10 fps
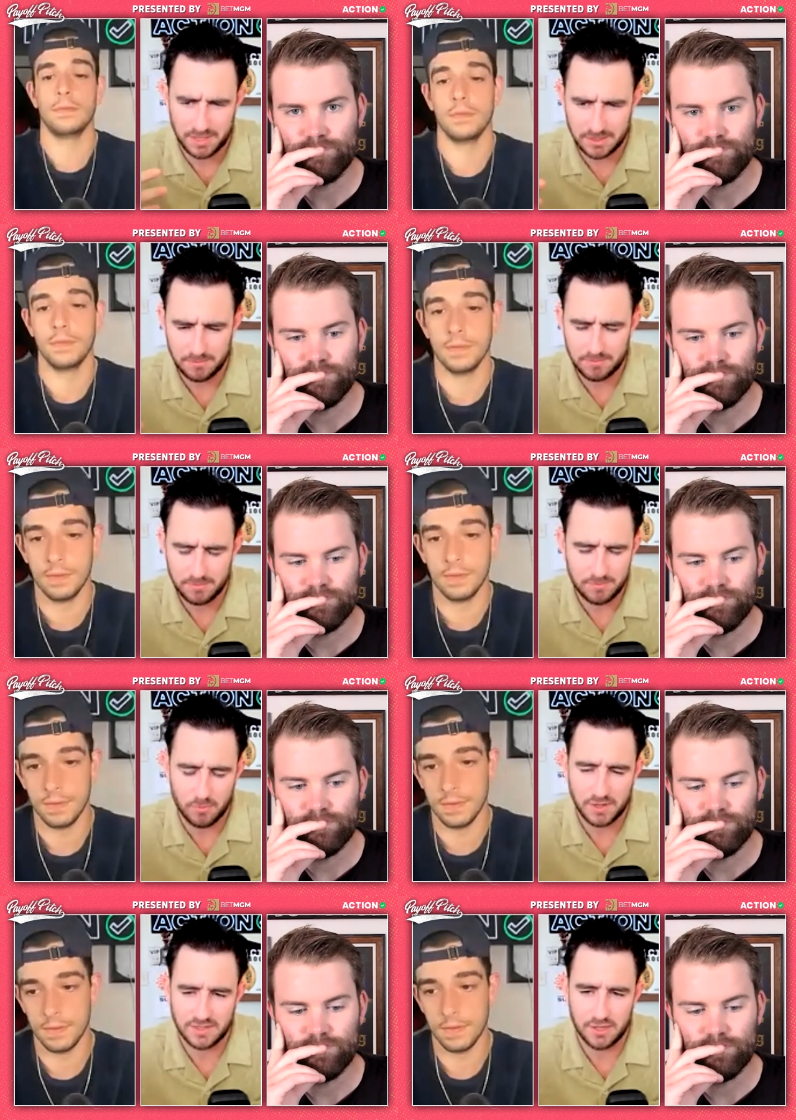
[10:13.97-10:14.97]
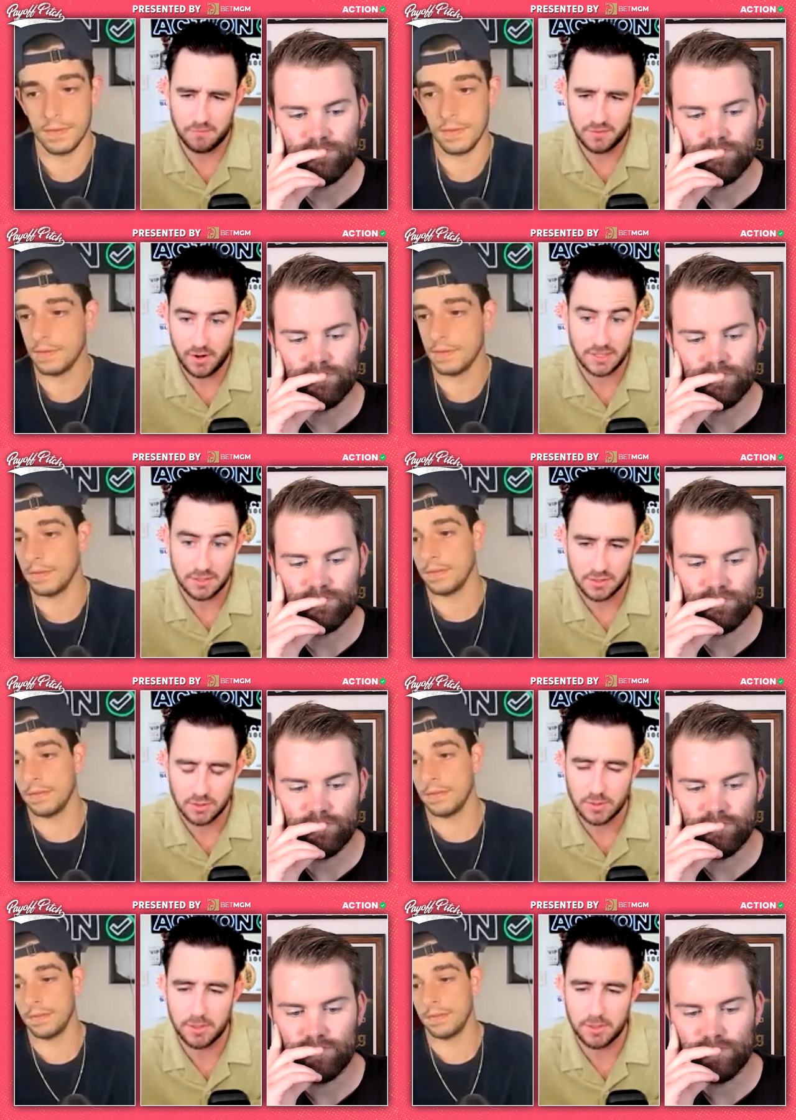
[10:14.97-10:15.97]
Speaker 1: going to throw myself in there. I didn't
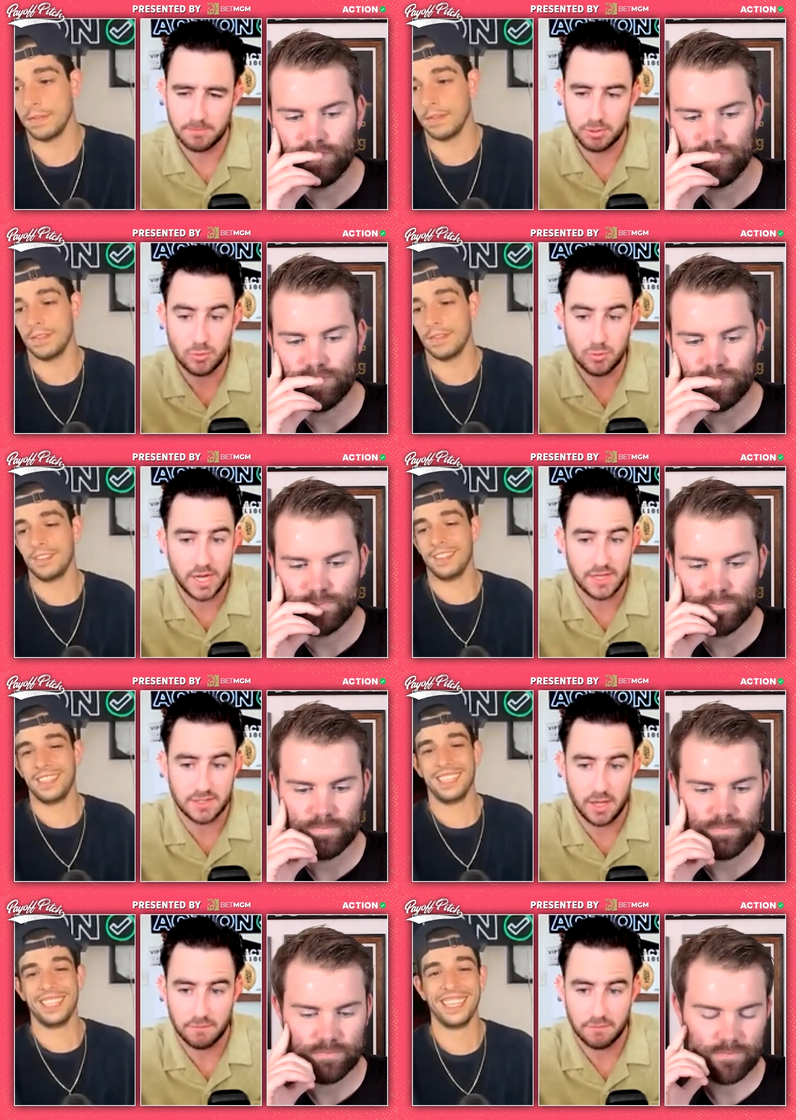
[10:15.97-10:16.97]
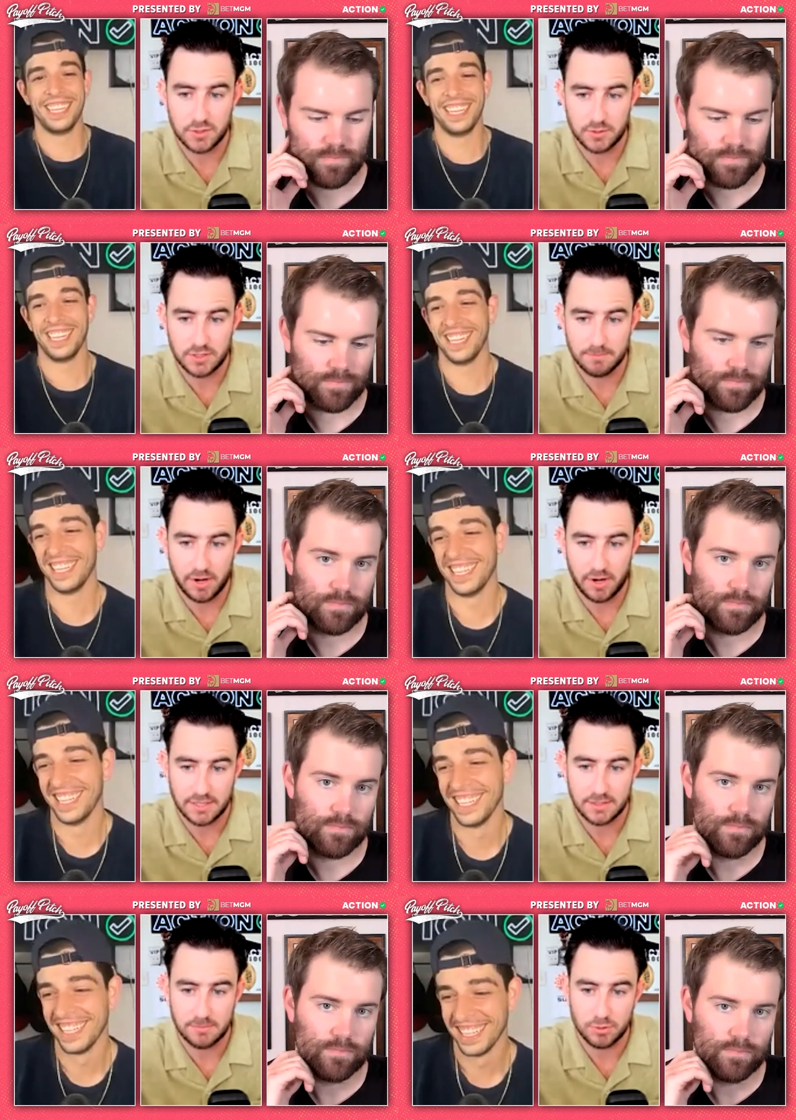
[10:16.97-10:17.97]
do it, but Blue Jays love during the
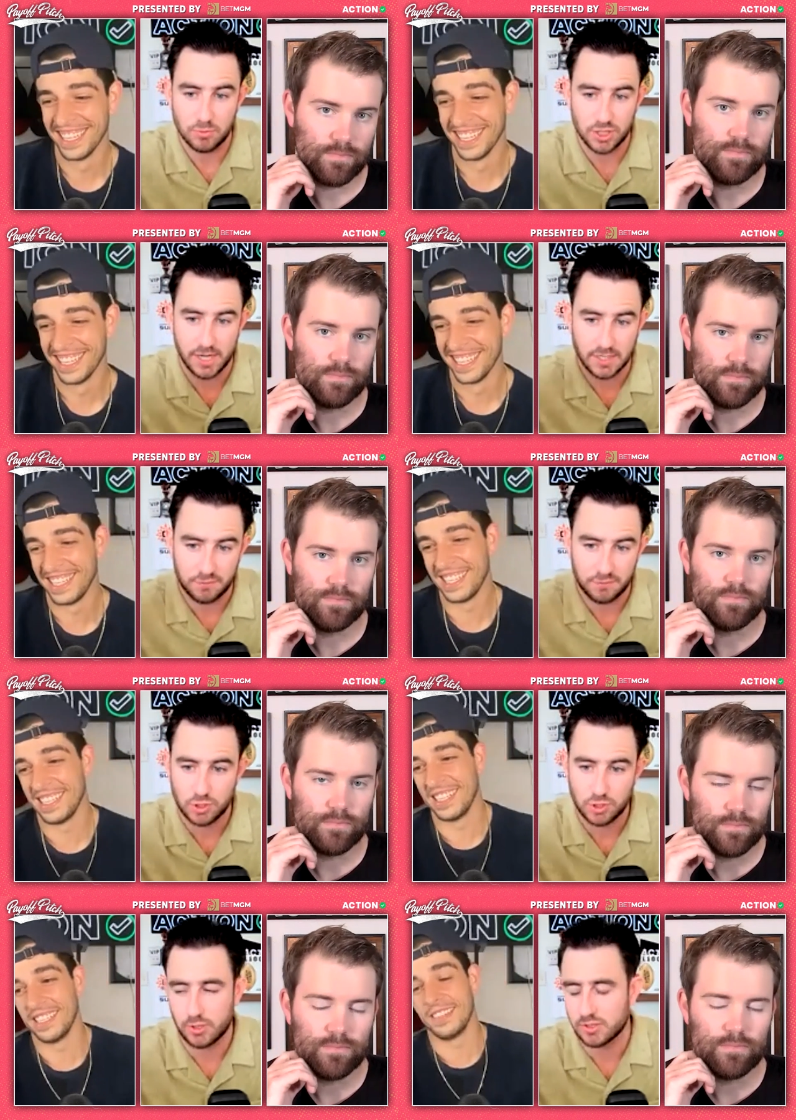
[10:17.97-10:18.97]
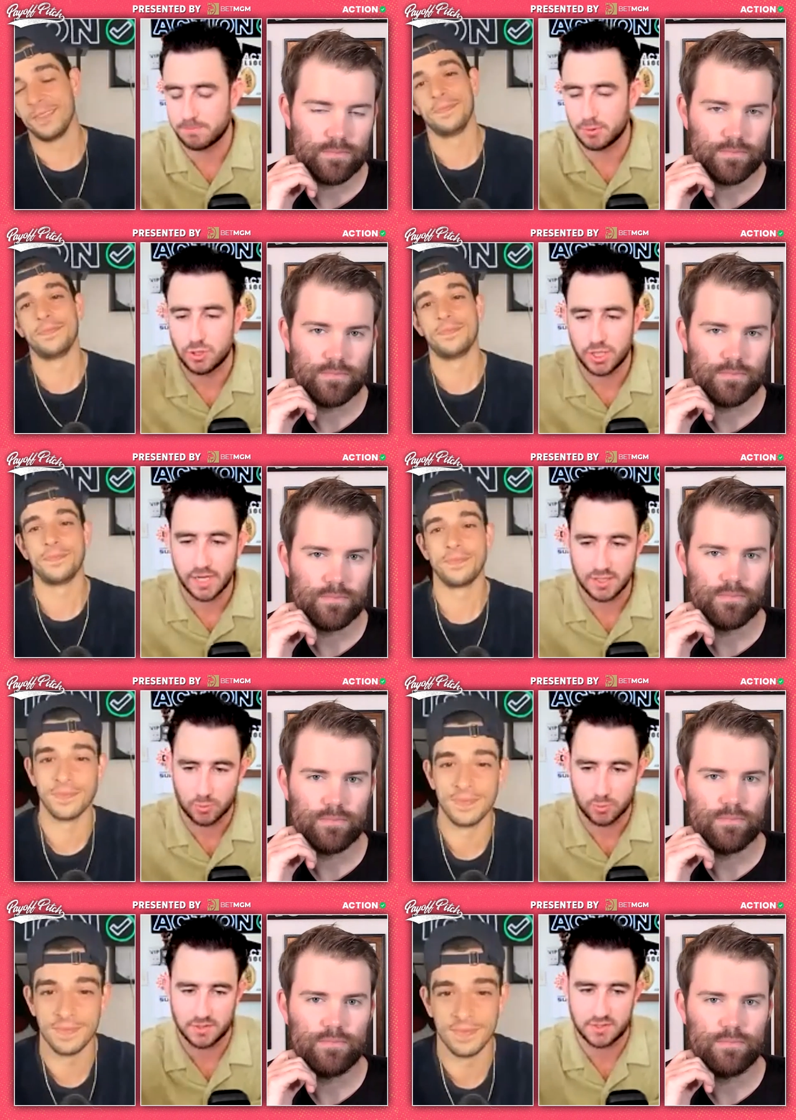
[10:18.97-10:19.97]
break. Blue Jays futures, Blue Jays
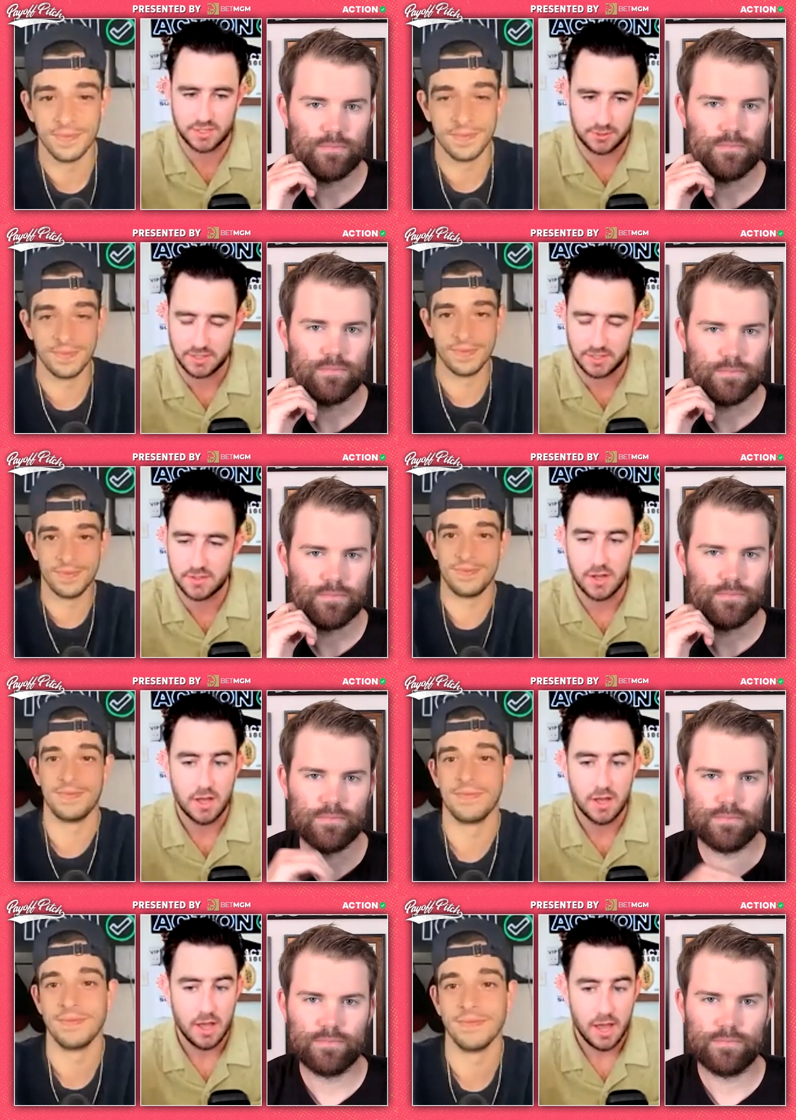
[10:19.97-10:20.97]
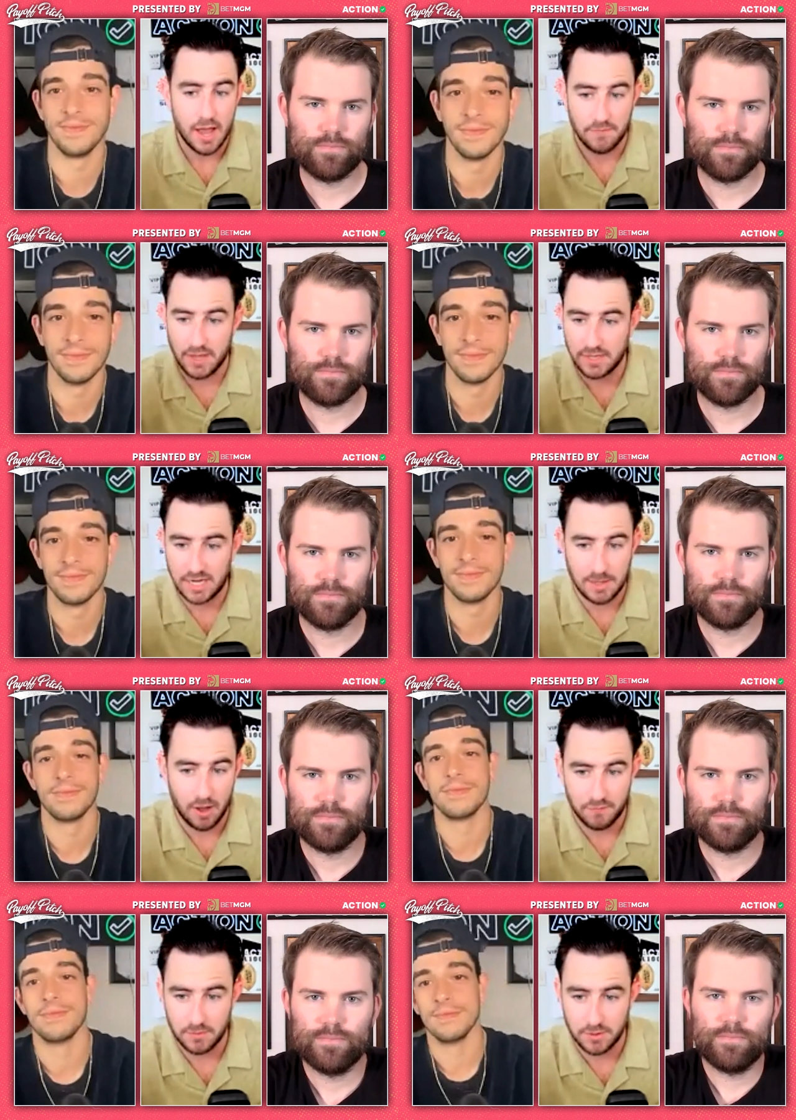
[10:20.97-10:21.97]
World Series. And they came
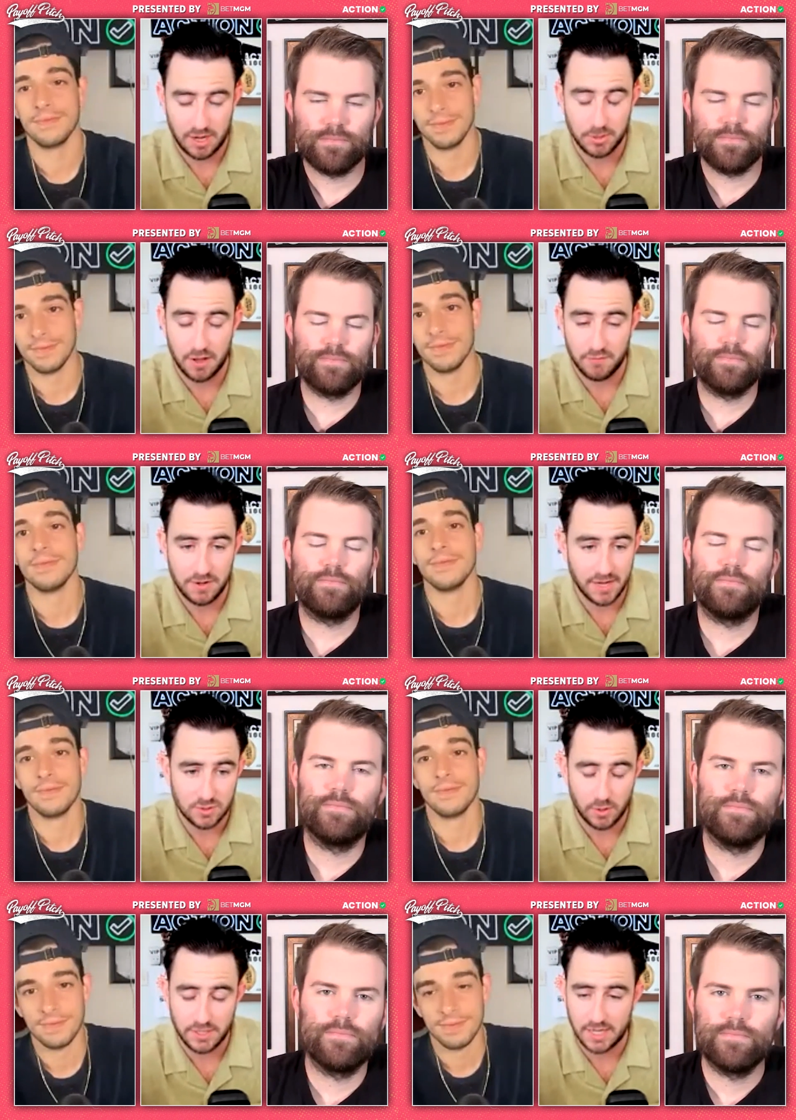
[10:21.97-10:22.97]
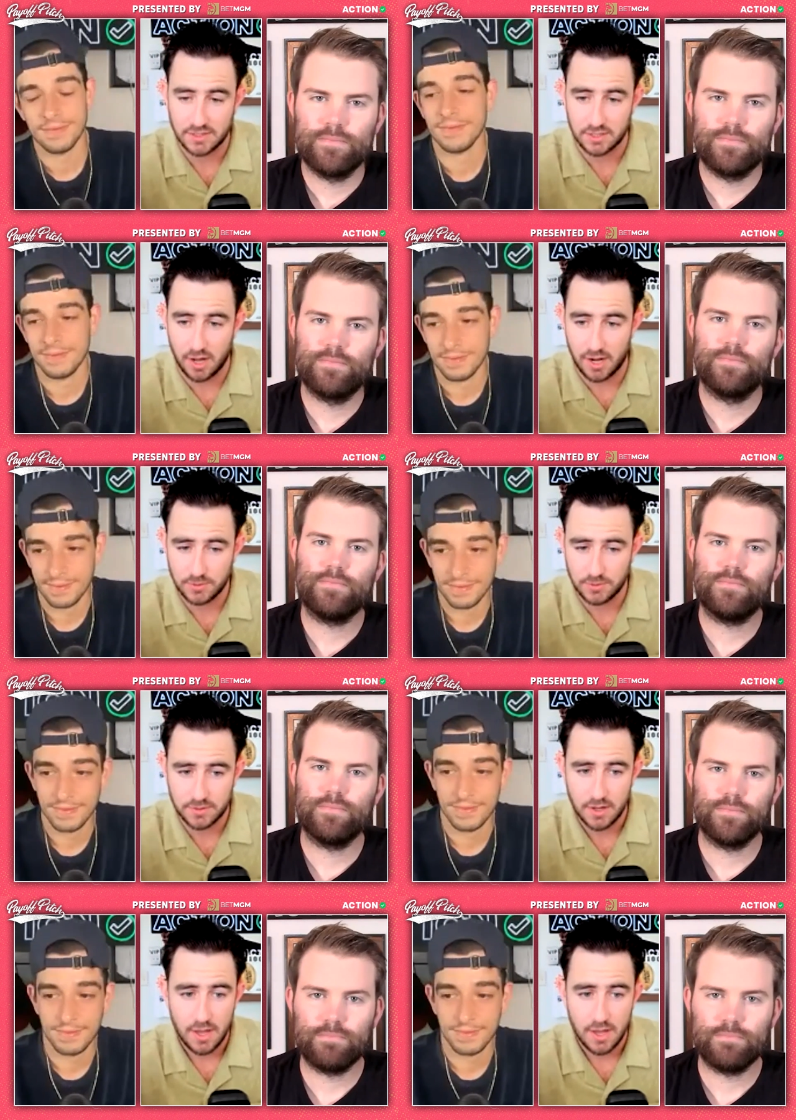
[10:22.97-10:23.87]
off, they're coming off a nice win against the Dodgers.